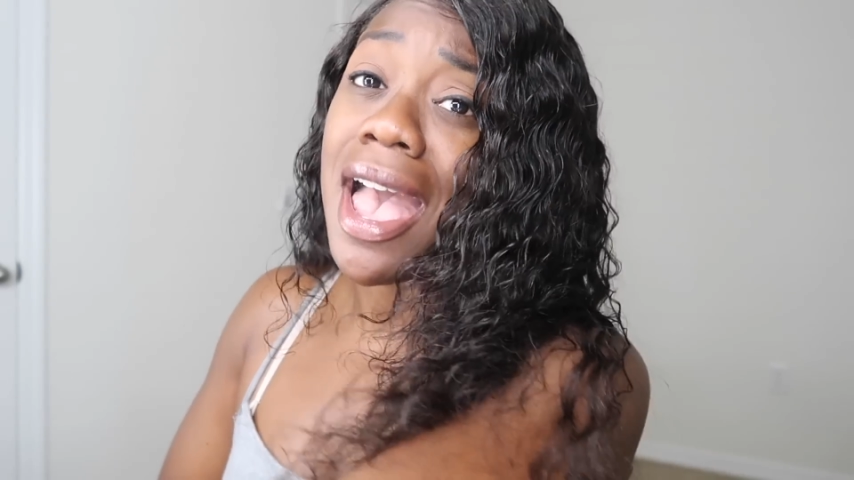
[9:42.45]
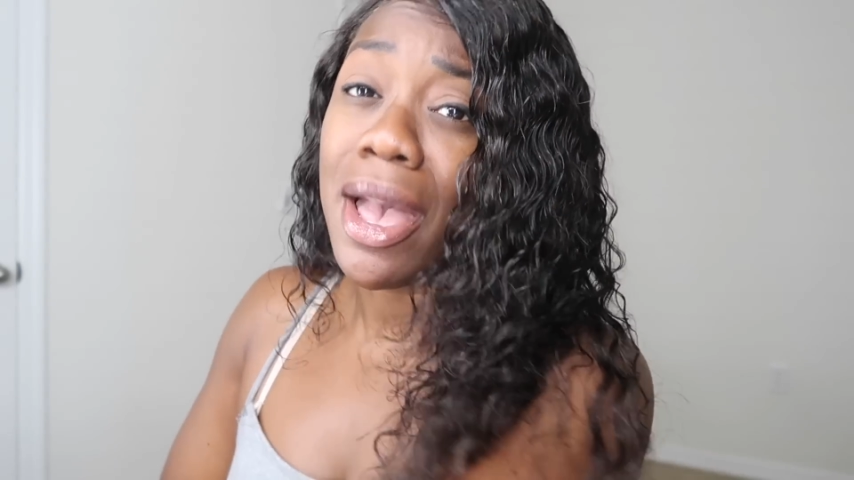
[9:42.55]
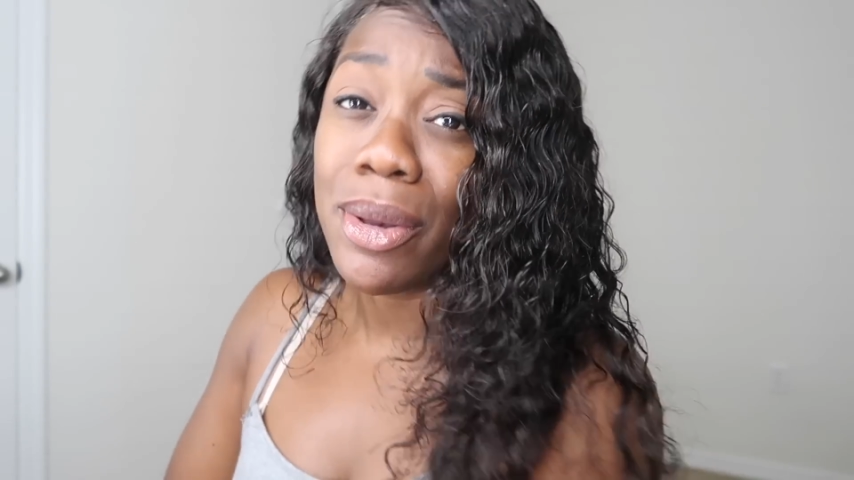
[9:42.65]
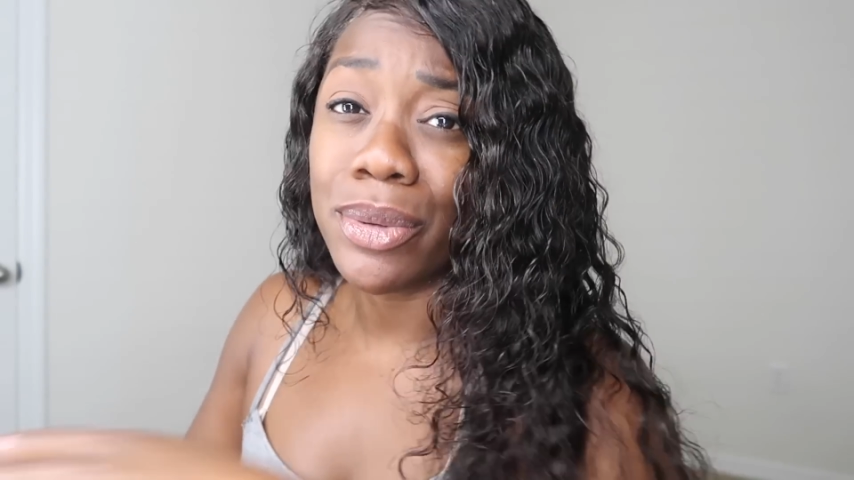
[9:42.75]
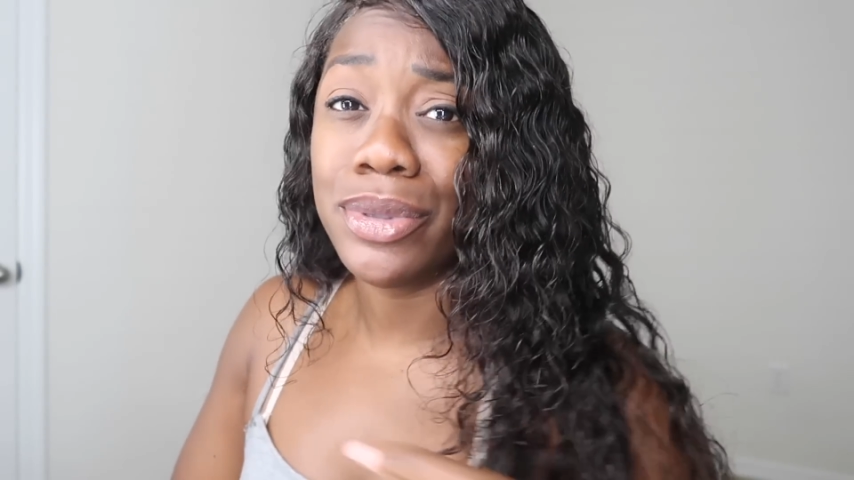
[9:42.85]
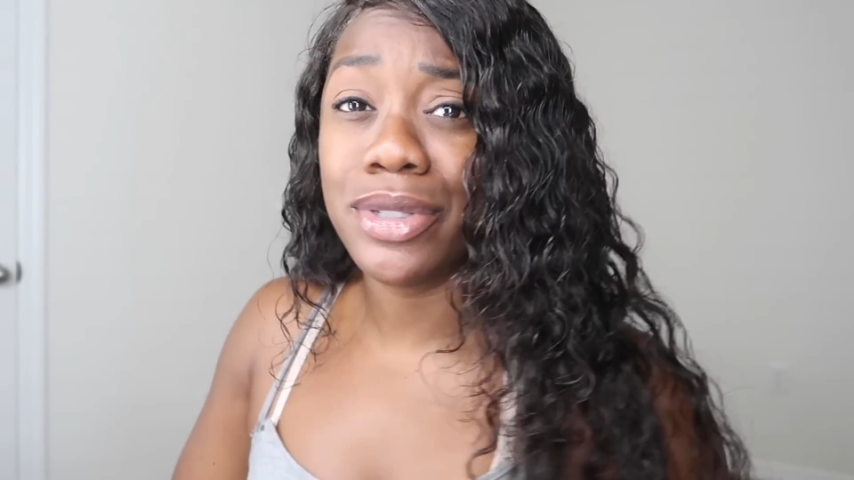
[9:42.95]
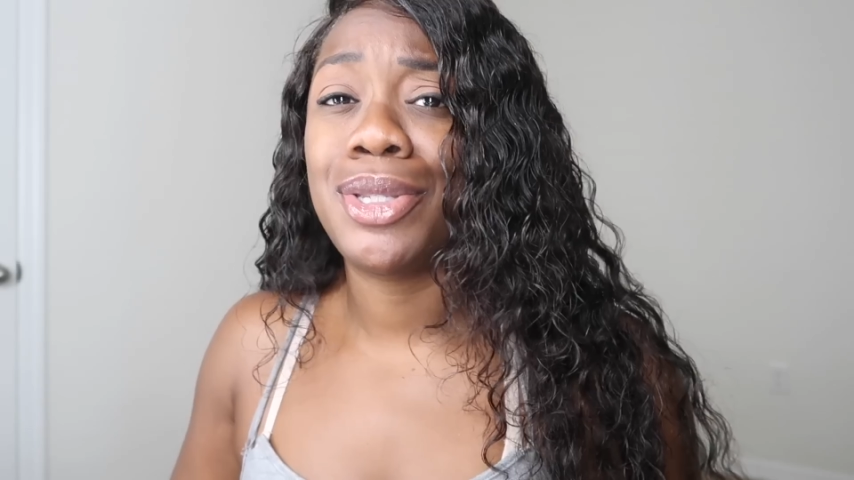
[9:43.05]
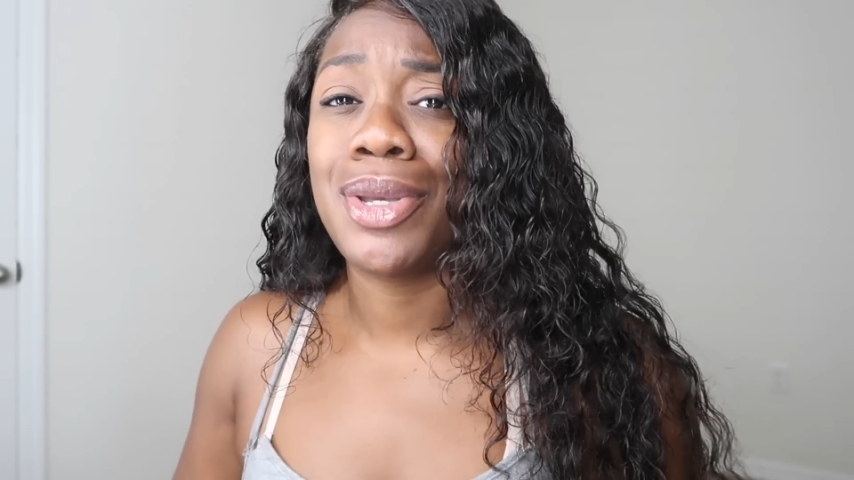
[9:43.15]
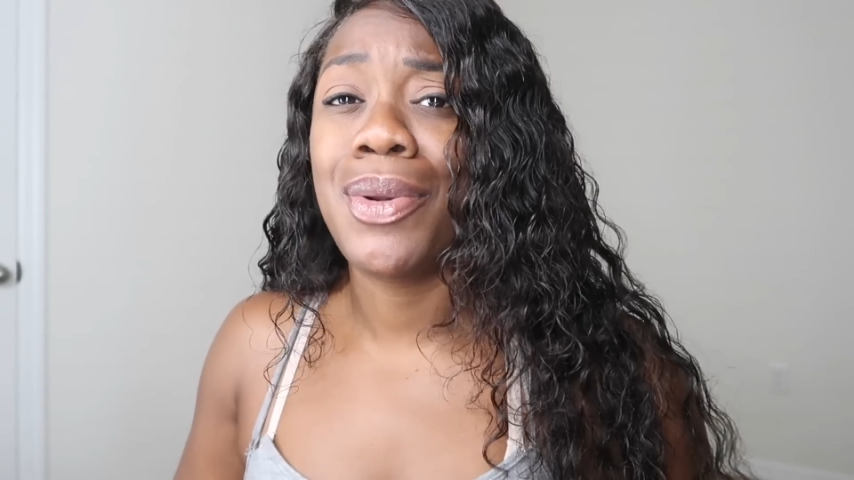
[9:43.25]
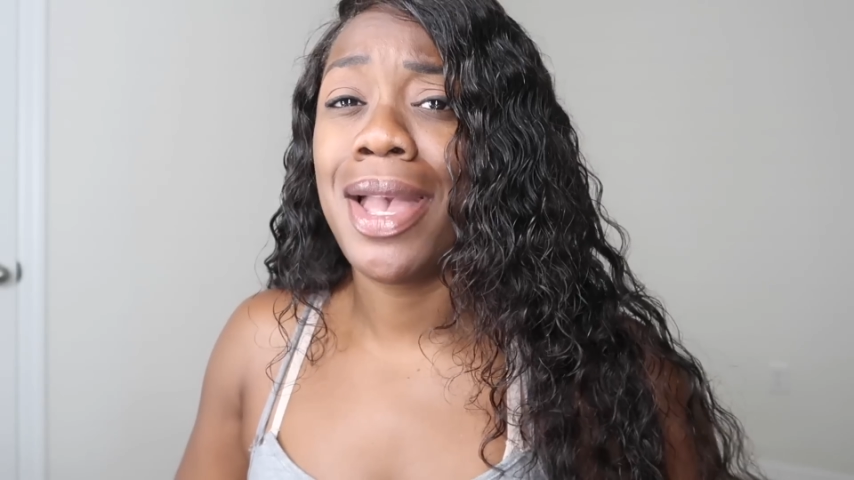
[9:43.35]
out.
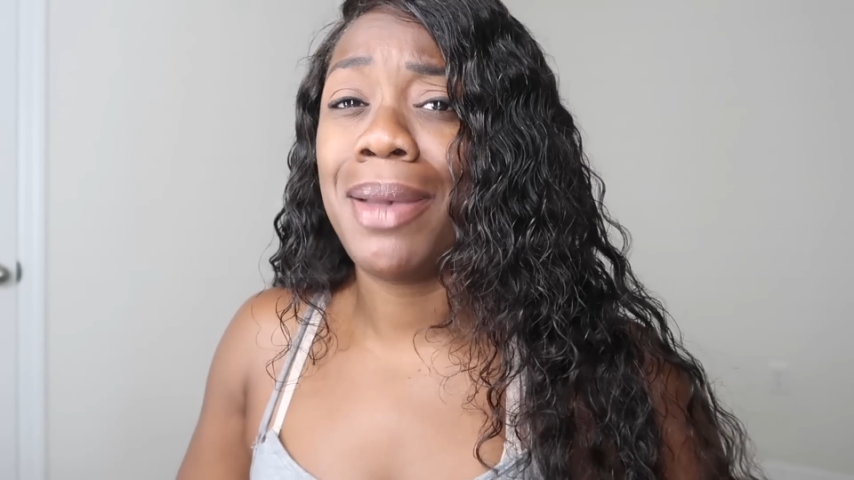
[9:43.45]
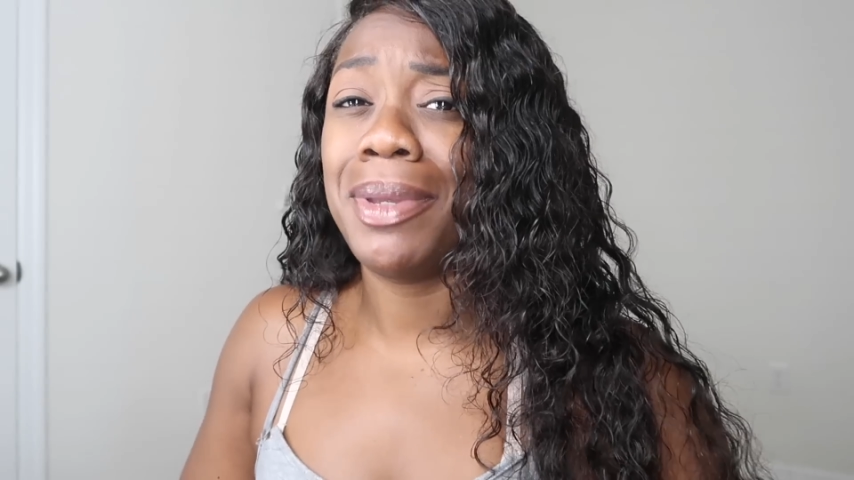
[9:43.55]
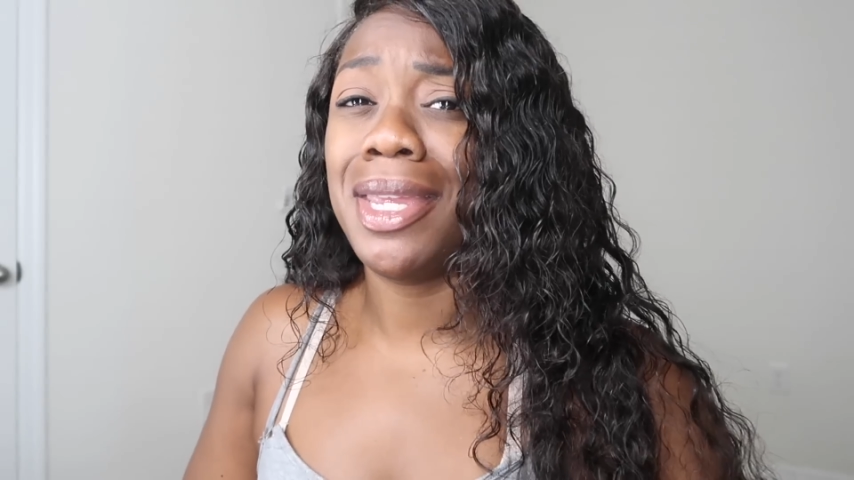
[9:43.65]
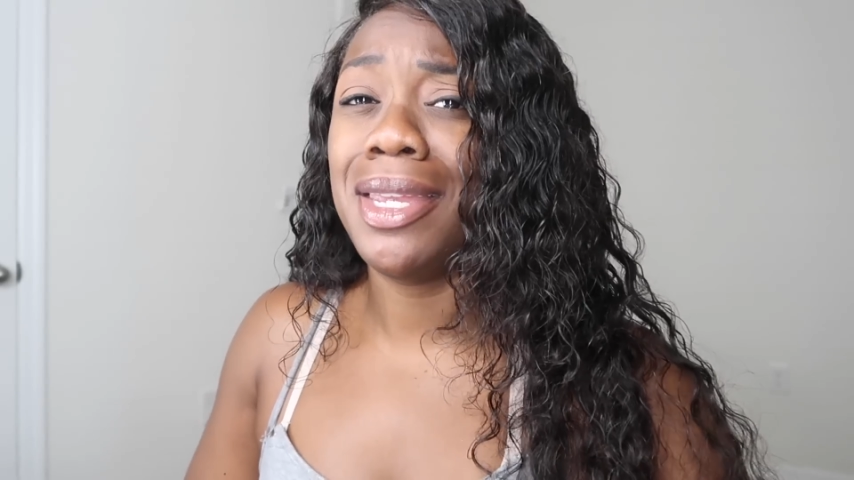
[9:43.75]
So happy.